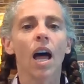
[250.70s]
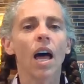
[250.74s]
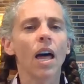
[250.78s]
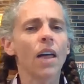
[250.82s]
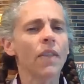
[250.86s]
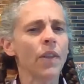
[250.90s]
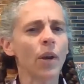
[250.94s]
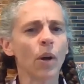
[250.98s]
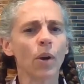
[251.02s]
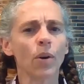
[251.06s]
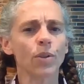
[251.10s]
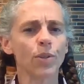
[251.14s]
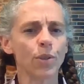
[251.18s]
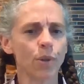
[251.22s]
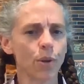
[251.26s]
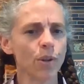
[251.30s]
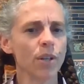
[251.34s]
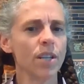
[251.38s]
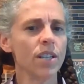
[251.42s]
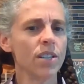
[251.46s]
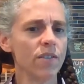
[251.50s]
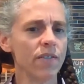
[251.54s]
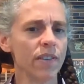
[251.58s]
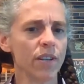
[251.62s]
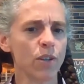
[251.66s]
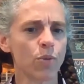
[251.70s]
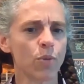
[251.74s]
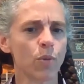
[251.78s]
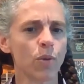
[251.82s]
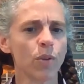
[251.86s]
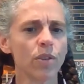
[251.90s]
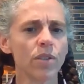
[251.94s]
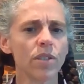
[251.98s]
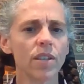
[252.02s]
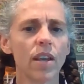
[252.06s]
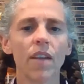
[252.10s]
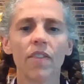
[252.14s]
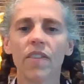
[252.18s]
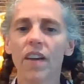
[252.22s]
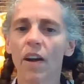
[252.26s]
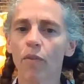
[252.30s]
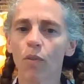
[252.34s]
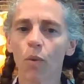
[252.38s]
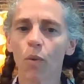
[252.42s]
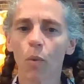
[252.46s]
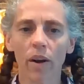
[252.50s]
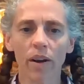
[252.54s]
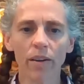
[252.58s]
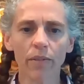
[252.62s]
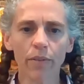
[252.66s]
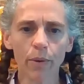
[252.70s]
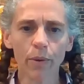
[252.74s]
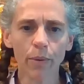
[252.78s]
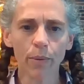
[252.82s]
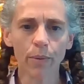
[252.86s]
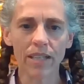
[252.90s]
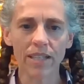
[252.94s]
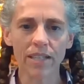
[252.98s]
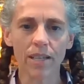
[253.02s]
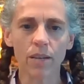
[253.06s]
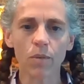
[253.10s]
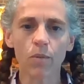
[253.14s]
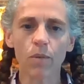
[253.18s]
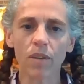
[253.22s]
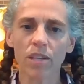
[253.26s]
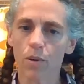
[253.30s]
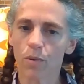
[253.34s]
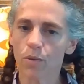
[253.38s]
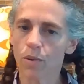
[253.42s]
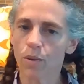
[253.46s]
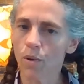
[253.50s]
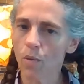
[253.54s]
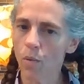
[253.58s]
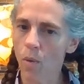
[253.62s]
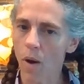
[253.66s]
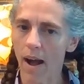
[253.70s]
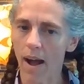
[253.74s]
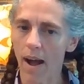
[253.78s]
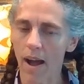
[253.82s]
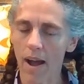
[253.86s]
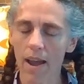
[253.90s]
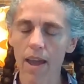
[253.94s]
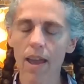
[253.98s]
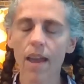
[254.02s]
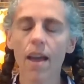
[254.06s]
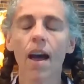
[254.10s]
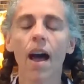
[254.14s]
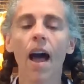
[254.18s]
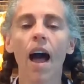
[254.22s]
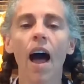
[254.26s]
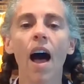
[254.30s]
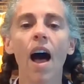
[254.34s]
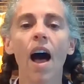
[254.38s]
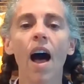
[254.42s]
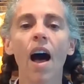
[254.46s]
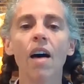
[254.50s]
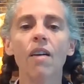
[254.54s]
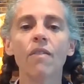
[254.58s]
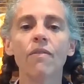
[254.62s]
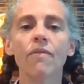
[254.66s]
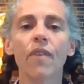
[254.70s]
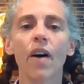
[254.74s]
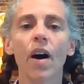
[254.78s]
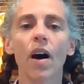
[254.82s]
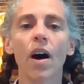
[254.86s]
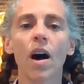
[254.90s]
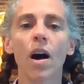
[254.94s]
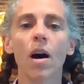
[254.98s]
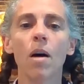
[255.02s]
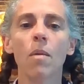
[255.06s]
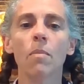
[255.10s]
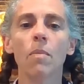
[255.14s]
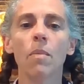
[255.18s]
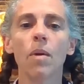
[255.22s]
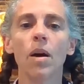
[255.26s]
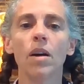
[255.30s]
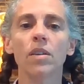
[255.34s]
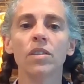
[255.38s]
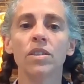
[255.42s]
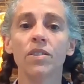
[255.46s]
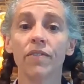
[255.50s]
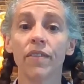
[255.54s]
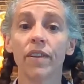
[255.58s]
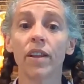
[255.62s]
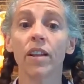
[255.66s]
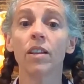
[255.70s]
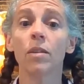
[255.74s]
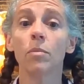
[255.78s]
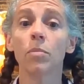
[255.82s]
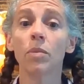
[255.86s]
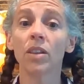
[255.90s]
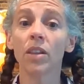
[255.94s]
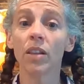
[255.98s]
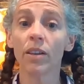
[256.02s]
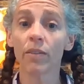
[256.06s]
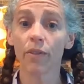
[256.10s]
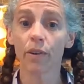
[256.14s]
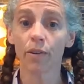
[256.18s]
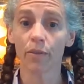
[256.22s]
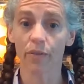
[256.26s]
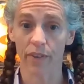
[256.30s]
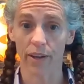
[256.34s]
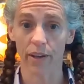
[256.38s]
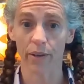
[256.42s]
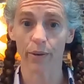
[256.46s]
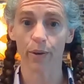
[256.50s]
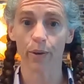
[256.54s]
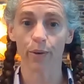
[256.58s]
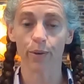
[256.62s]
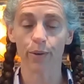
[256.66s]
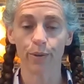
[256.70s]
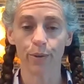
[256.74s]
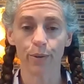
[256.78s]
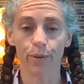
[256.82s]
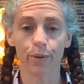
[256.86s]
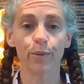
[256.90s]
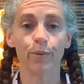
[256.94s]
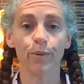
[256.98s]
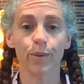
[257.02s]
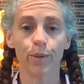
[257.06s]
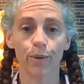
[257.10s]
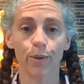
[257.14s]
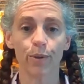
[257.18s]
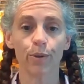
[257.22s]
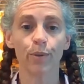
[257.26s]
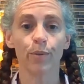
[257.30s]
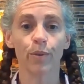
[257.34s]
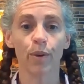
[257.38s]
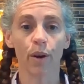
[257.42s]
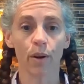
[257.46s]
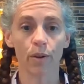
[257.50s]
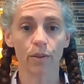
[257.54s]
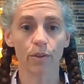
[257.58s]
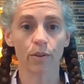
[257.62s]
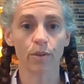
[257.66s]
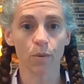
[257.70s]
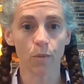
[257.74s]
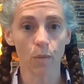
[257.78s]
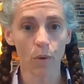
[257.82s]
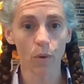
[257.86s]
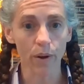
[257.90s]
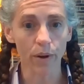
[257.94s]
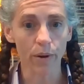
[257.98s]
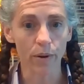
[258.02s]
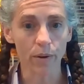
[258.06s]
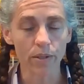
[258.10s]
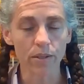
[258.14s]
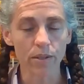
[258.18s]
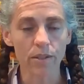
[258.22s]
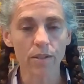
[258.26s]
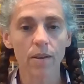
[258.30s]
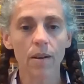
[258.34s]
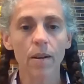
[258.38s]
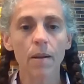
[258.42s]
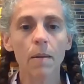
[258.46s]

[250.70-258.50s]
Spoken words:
there are certain individuals that, for whatever reason, we don't know why, have developed liver failure due to non-steroidals.